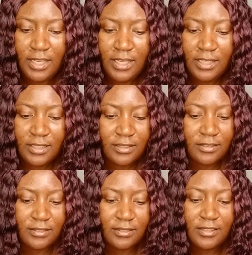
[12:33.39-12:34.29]

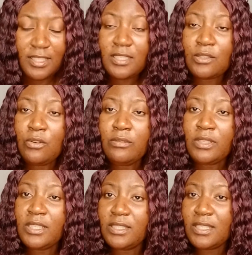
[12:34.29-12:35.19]
And this
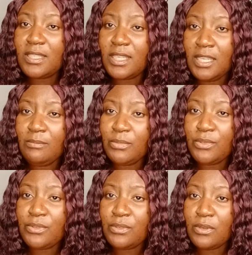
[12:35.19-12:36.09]
can
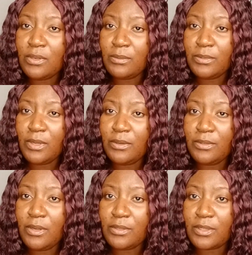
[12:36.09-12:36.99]
boost
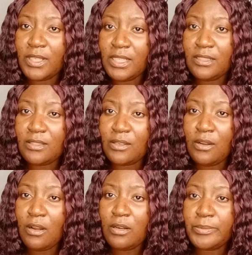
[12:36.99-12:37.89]
your credit
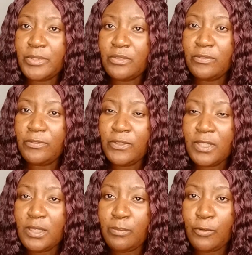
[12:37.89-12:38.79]
score up to
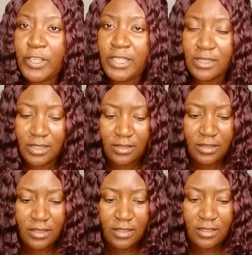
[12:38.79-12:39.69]
40 points.
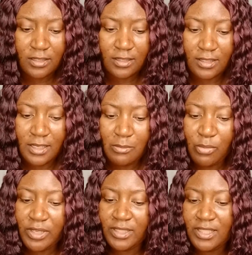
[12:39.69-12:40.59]

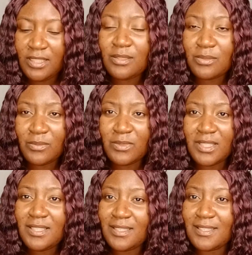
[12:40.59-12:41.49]
But this
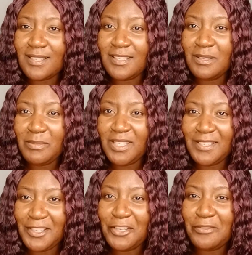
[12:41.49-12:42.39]
is gonna be
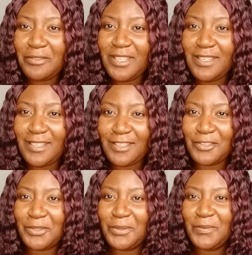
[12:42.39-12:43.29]
a new
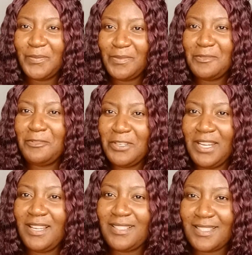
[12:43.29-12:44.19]
video for
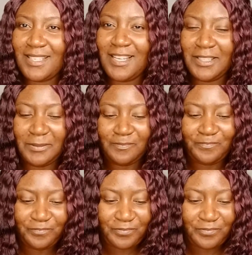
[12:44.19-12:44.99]
next time.